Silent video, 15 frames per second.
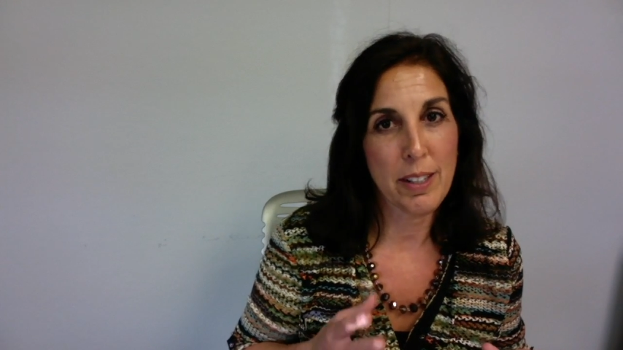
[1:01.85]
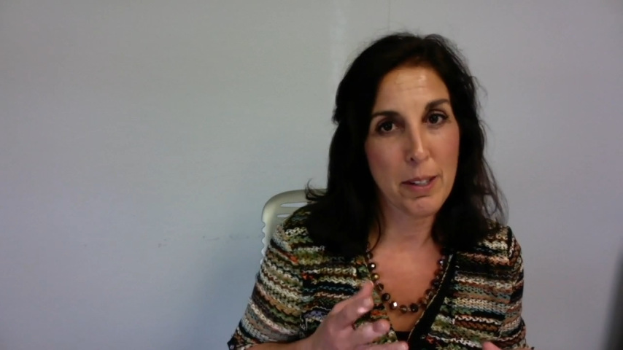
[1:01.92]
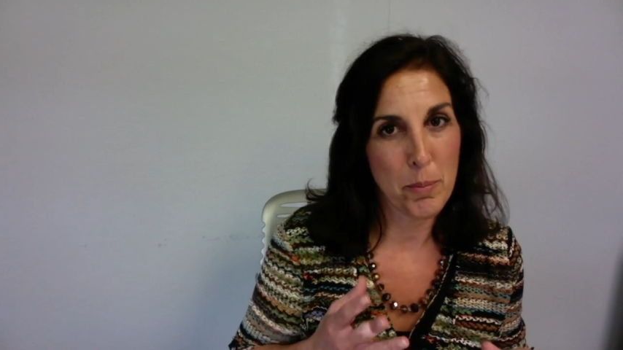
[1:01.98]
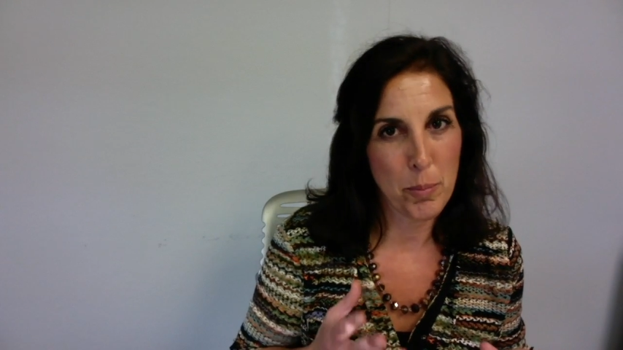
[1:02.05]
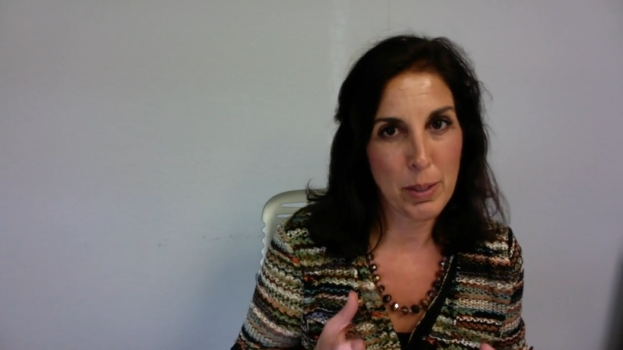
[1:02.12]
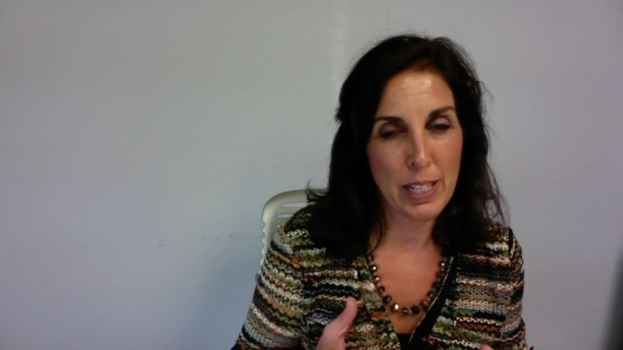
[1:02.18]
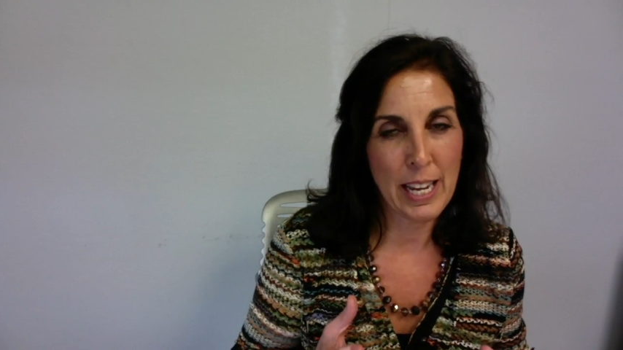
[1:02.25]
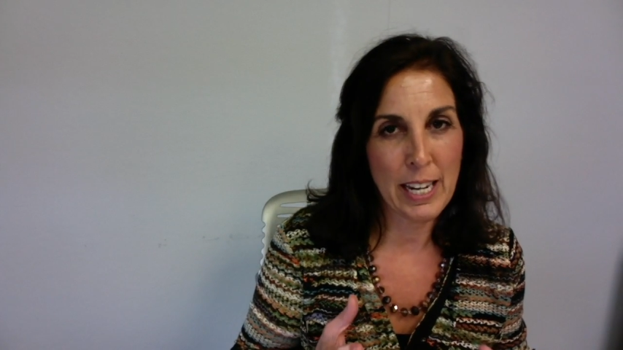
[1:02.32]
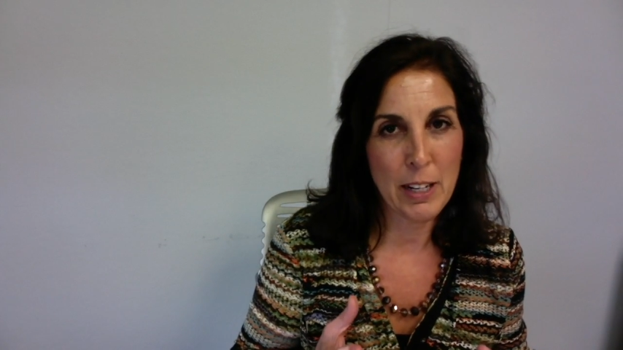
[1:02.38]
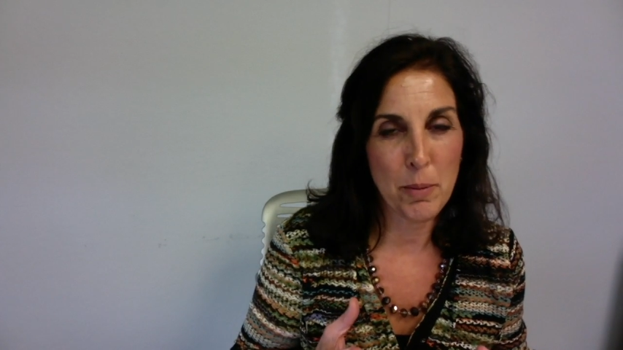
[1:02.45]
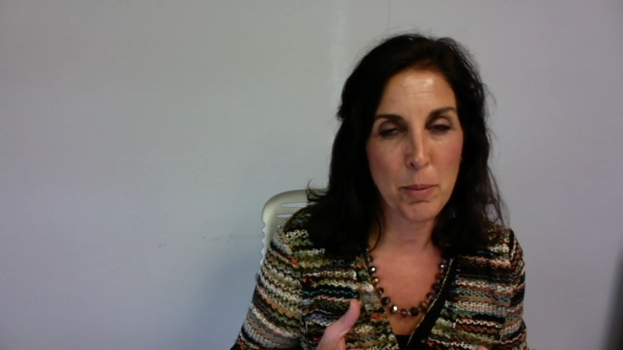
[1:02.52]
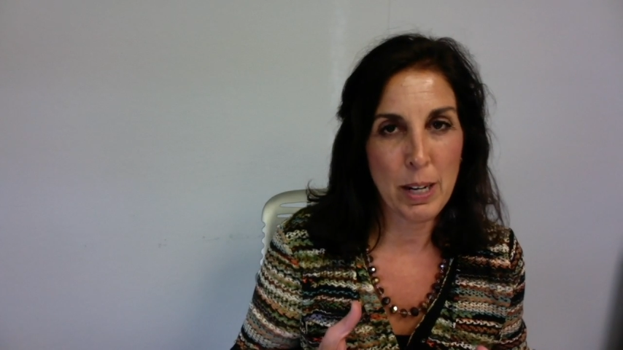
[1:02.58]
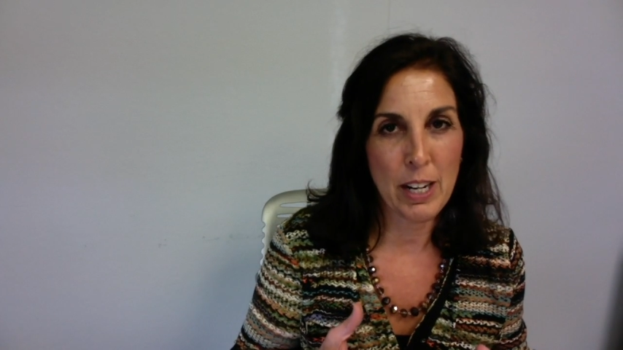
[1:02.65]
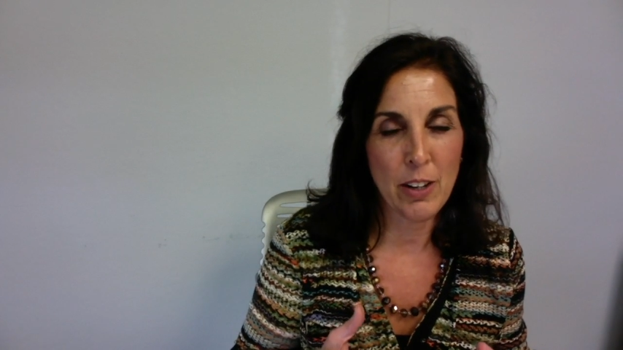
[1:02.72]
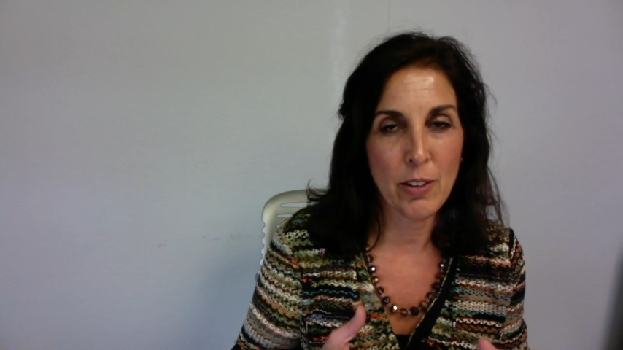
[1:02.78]
complain
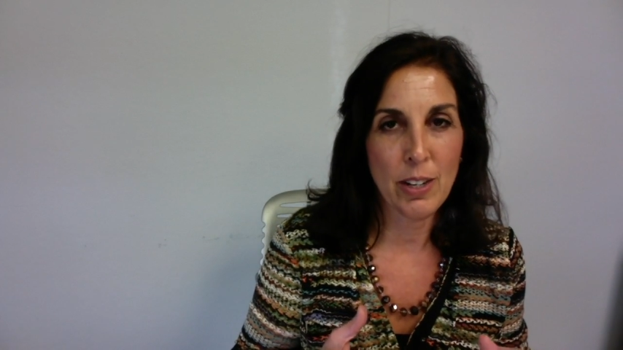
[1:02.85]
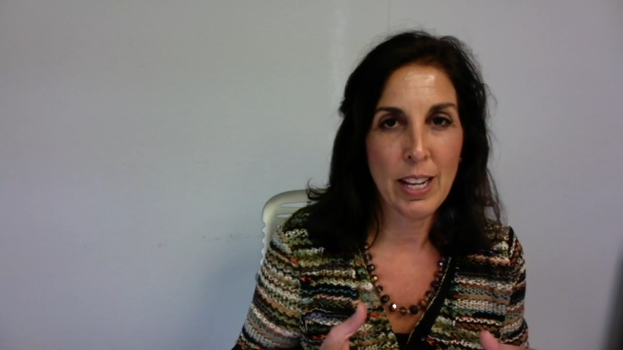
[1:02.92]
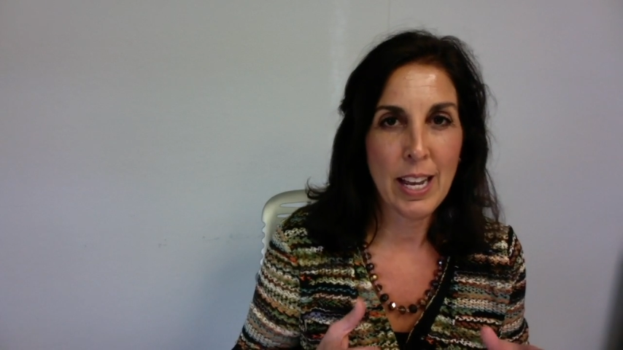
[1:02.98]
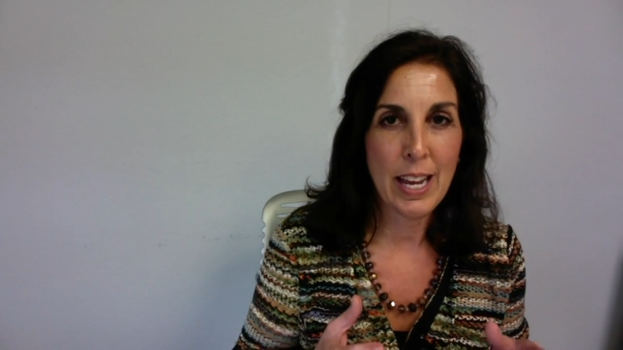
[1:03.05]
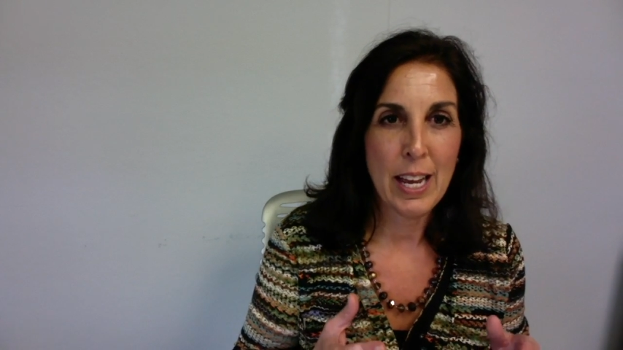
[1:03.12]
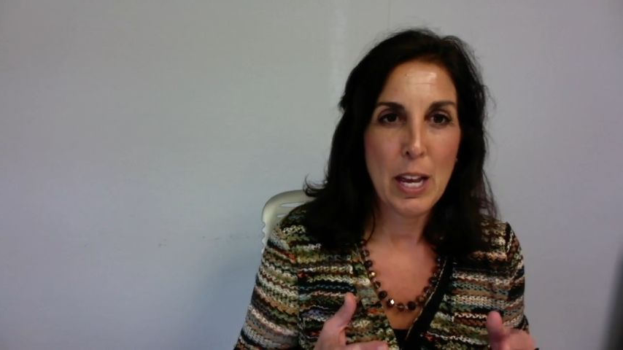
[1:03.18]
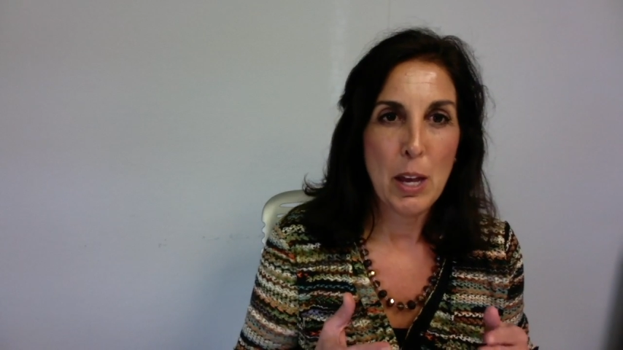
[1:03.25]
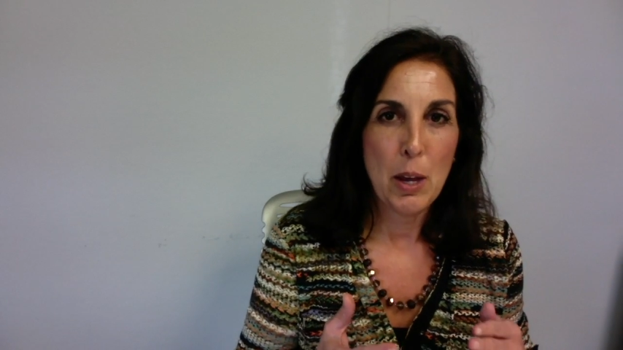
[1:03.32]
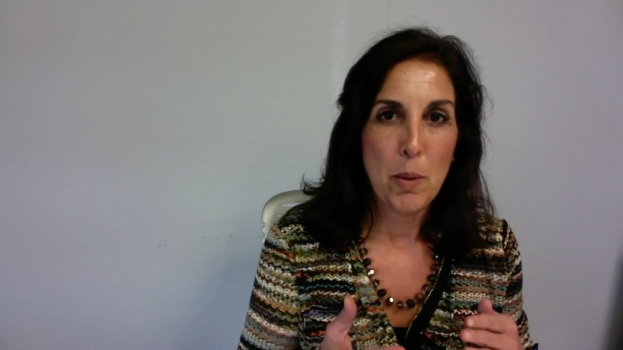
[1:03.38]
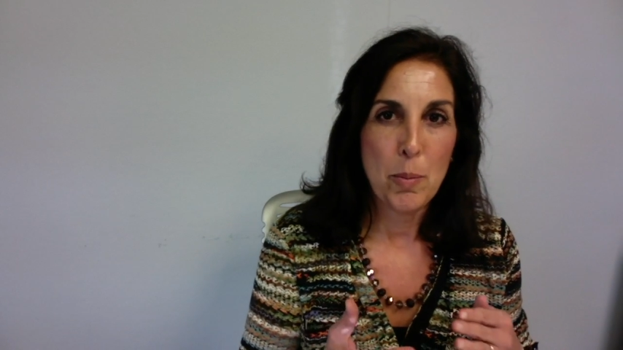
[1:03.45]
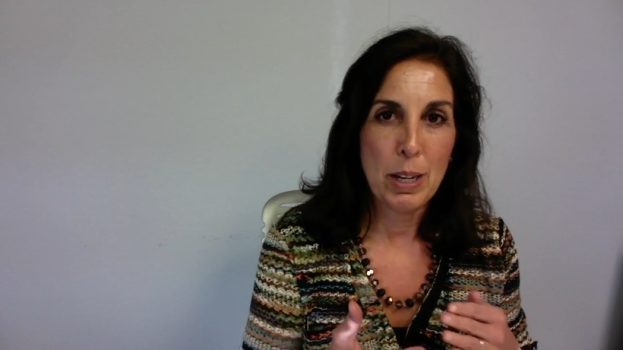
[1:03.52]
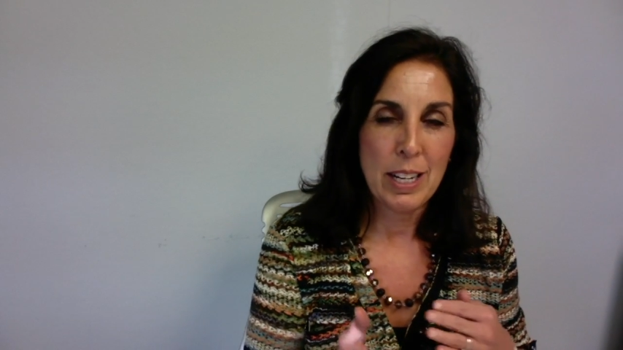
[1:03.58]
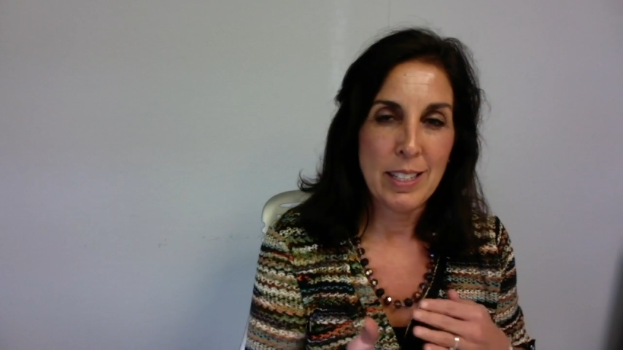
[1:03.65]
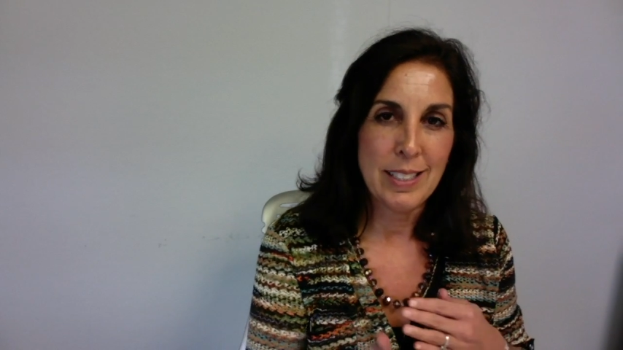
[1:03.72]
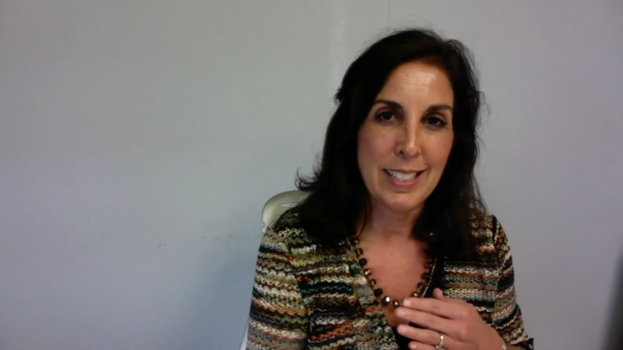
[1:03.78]
about,
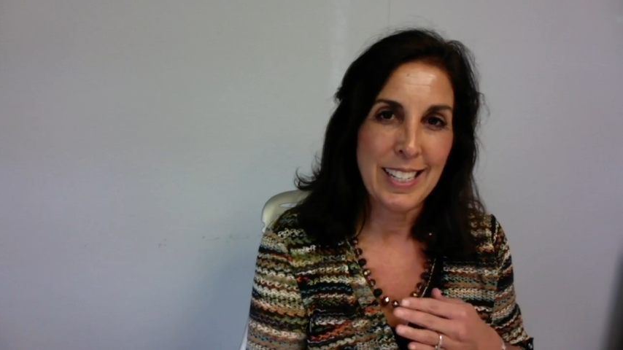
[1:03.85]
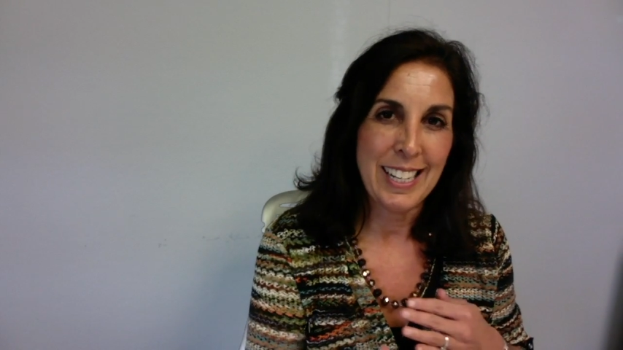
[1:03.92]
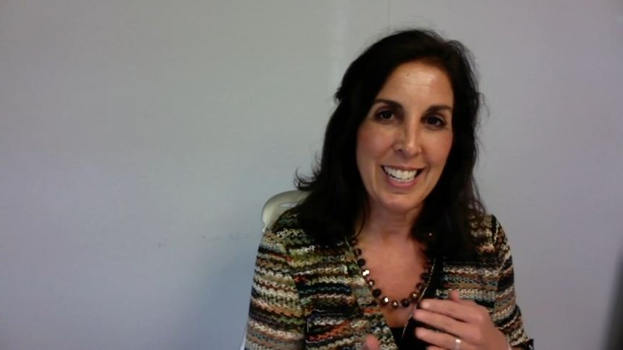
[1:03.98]
because it